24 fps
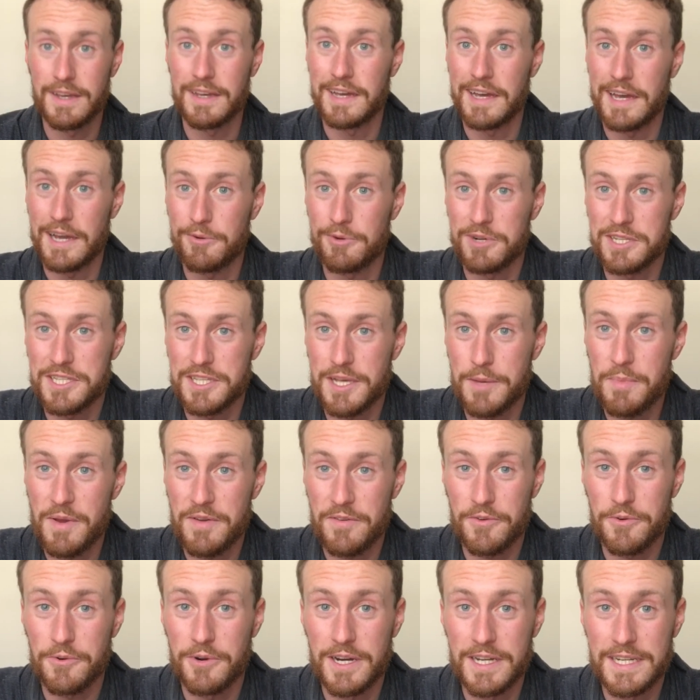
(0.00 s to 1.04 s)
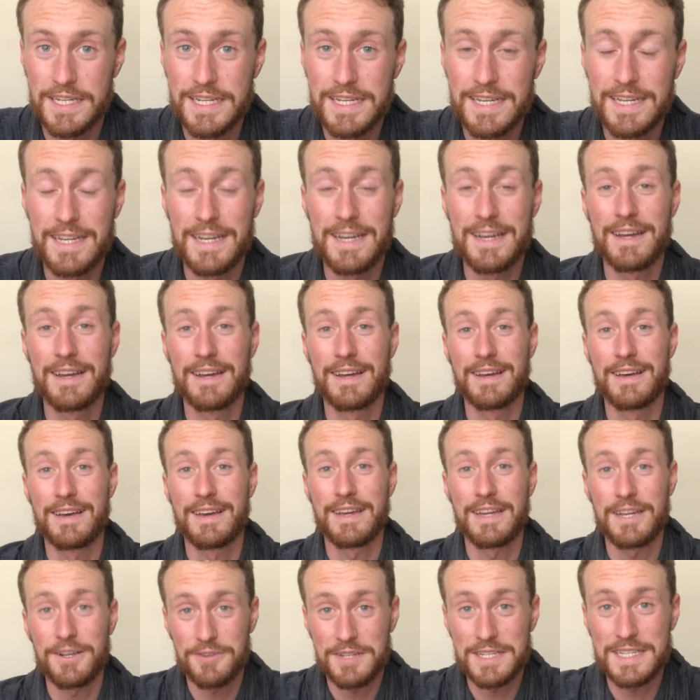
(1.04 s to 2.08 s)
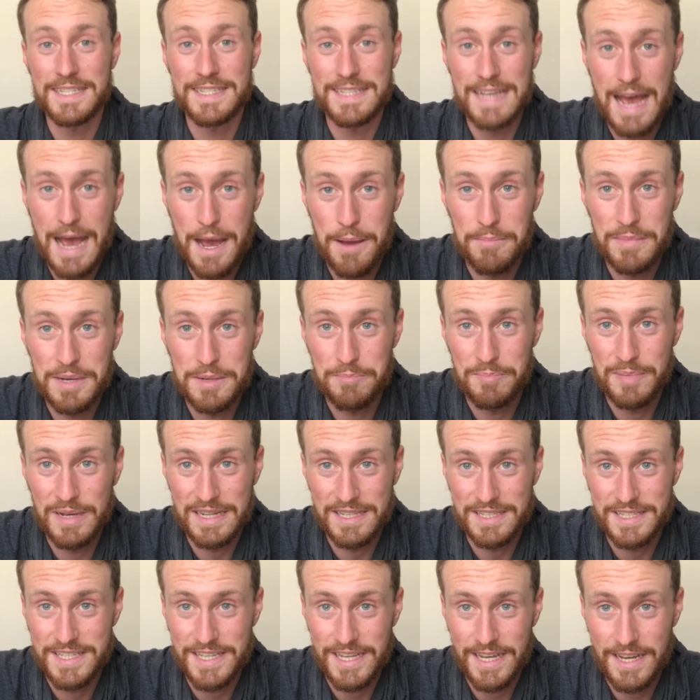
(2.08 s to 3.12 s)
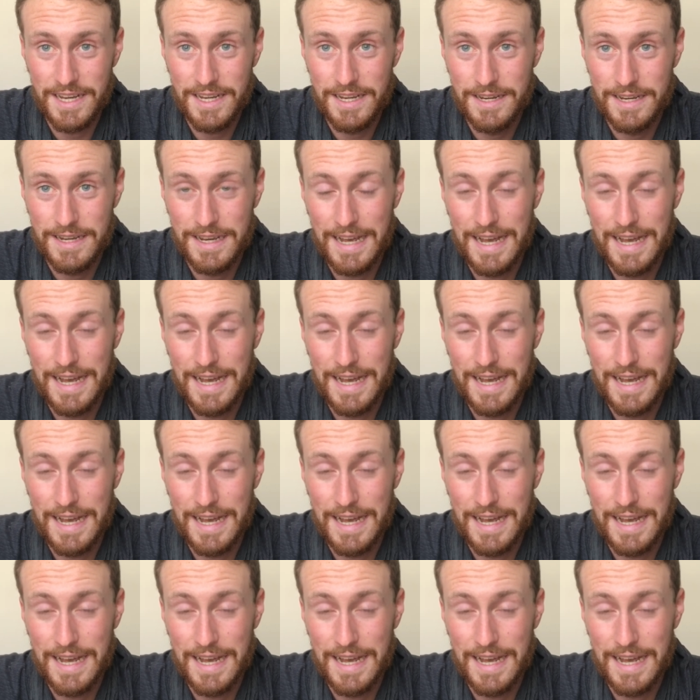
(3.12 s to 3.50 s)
Hey, what's up everyone? Here is Sam Pelletier,